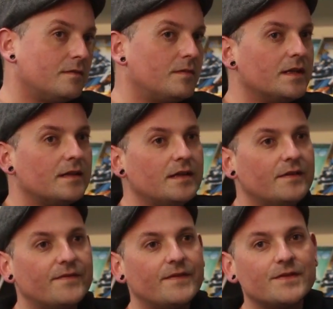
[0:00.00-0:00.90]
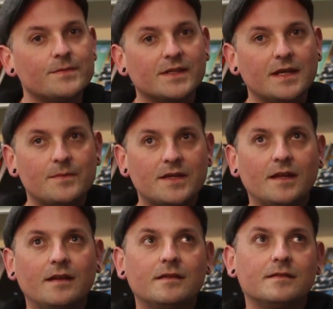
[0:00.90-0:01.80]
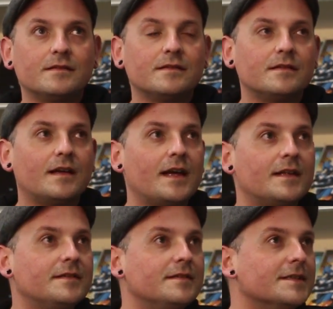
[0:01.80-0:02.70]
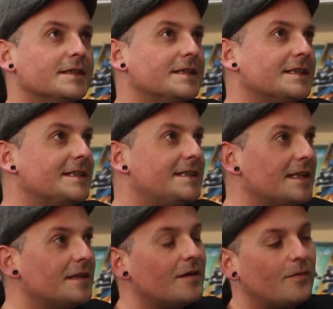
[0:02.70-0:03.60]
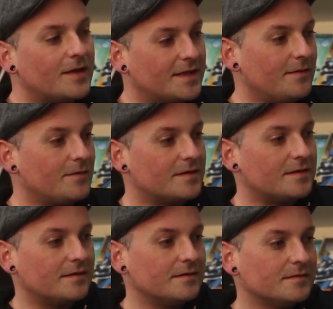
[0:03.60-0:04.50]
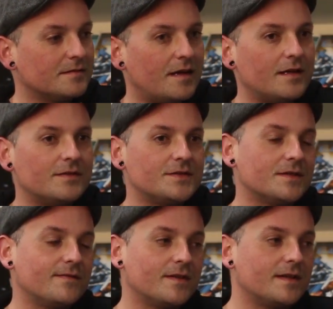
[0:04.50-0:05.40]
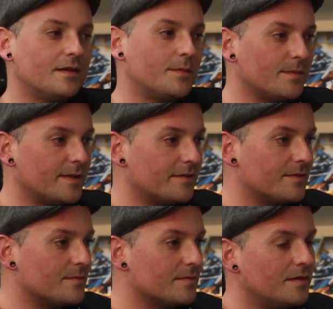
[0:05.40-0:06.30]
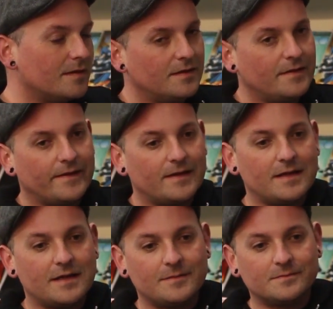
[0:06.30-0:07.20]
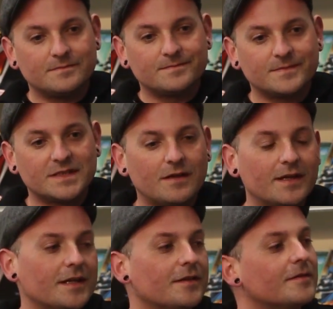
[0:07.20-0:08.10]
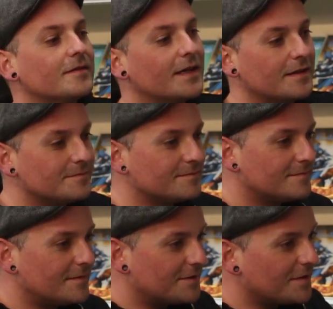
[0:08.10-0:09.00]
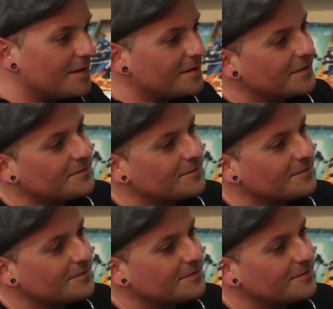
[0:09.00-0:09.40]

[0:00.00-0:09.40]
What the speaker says: well, if someone came in and didn't know what they wanted. I always try and find out a bit about them. So like you, okay, I'll try it on you.